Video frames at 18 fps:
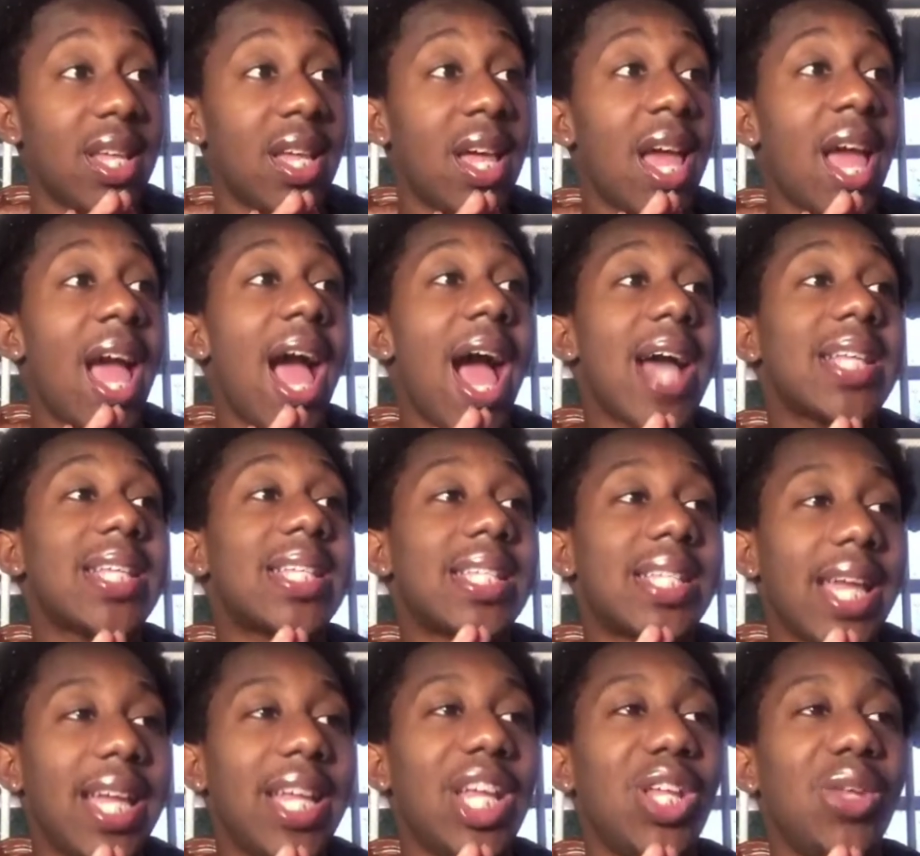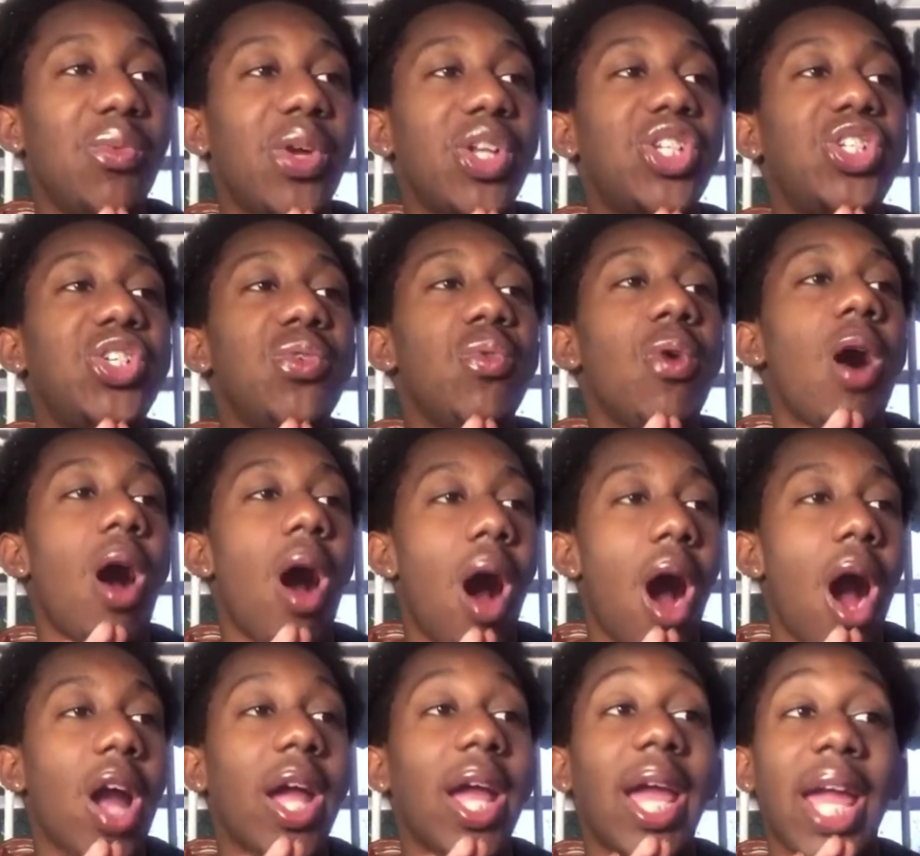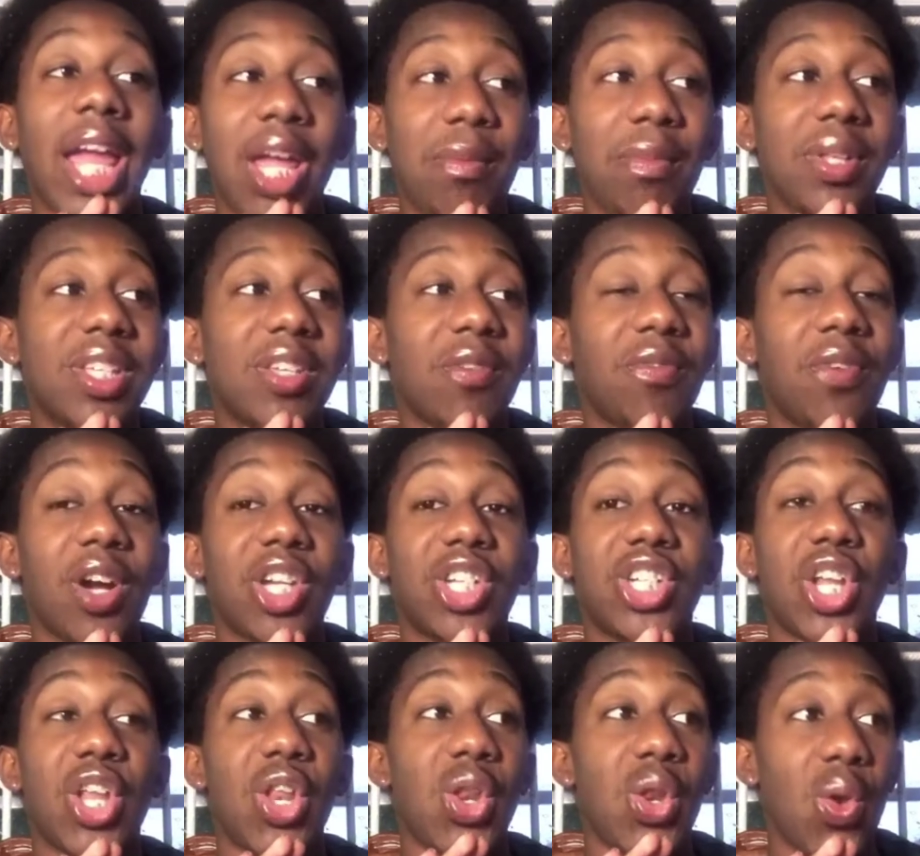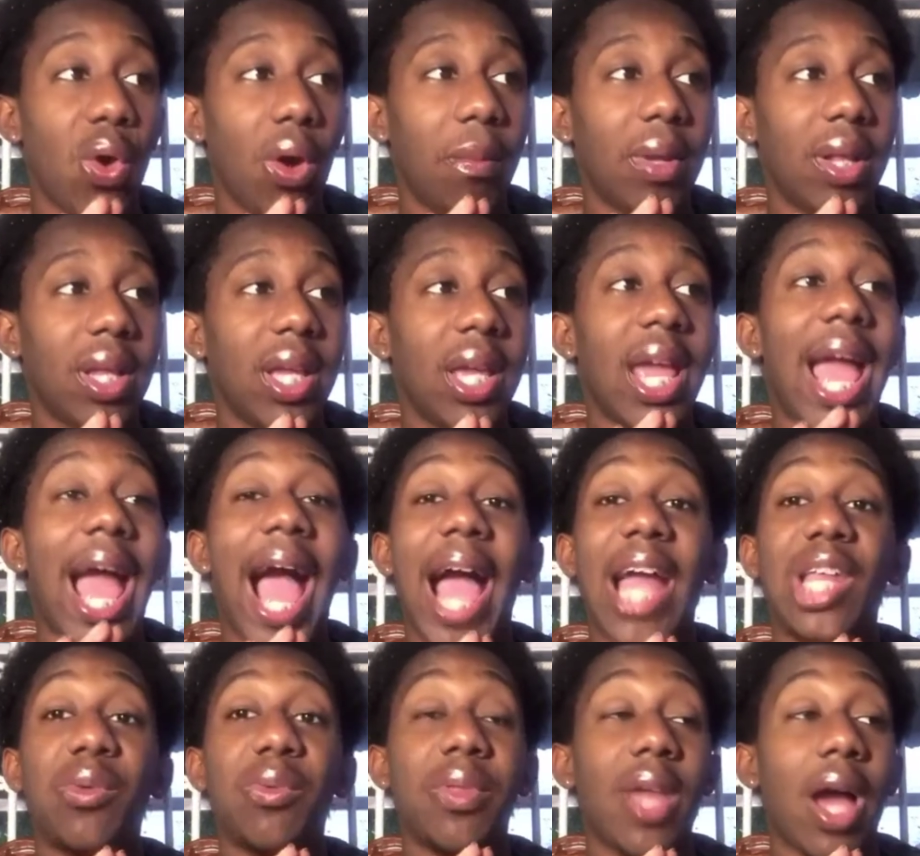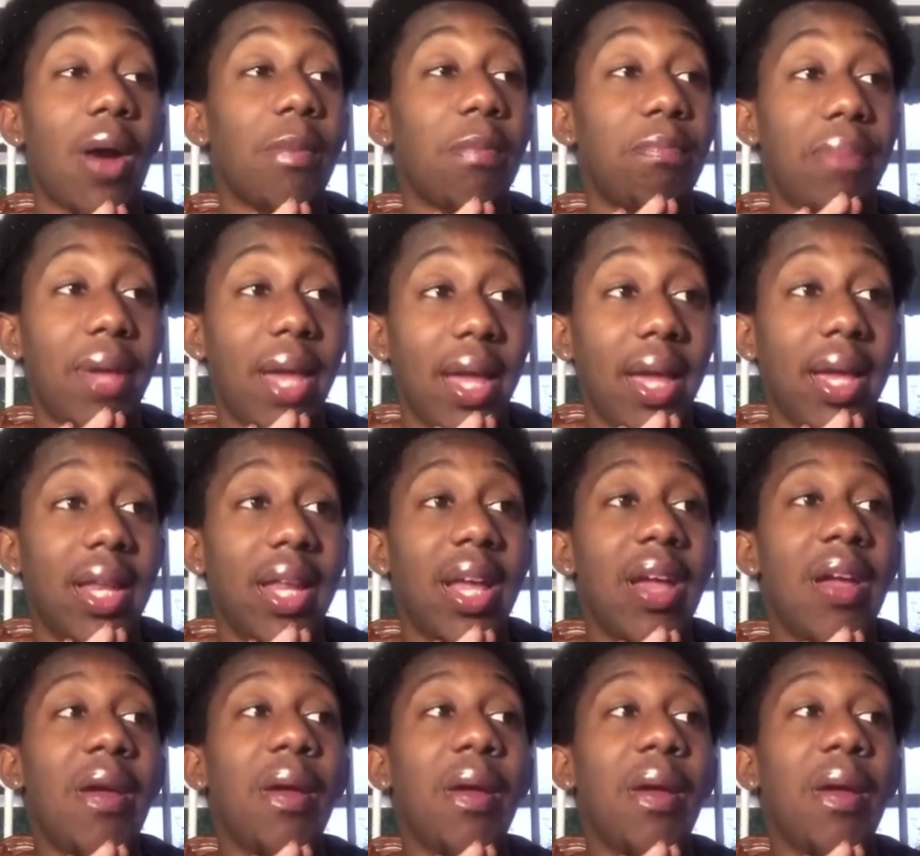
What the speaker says: a state in which you are able to function normally and without pain,